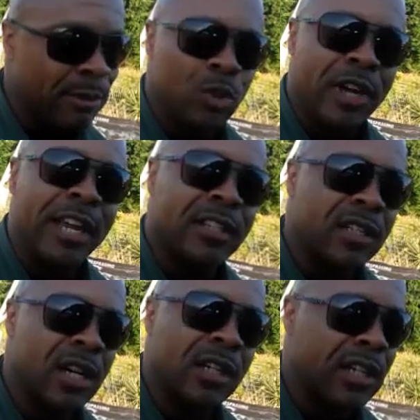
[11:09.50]
You can't
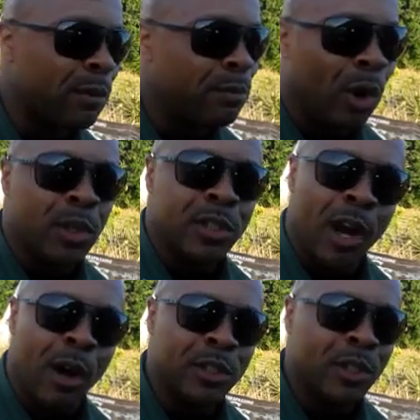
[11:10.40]
judge every police
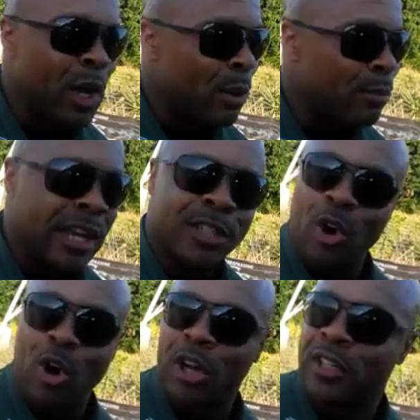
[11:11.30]
officer based
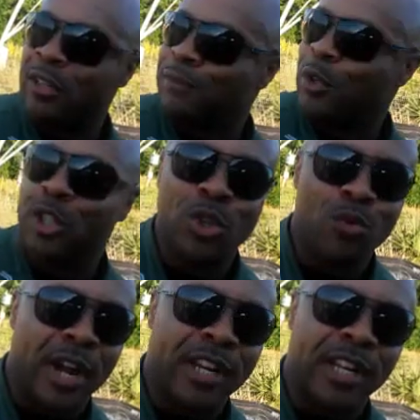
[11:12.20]
on the few that you
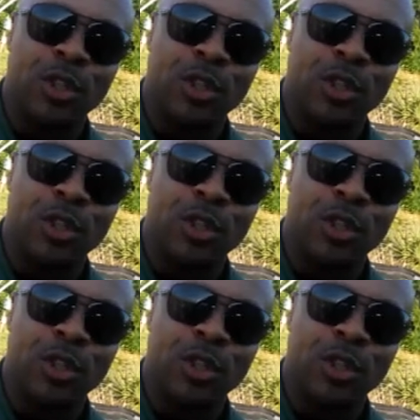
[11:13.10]
run into.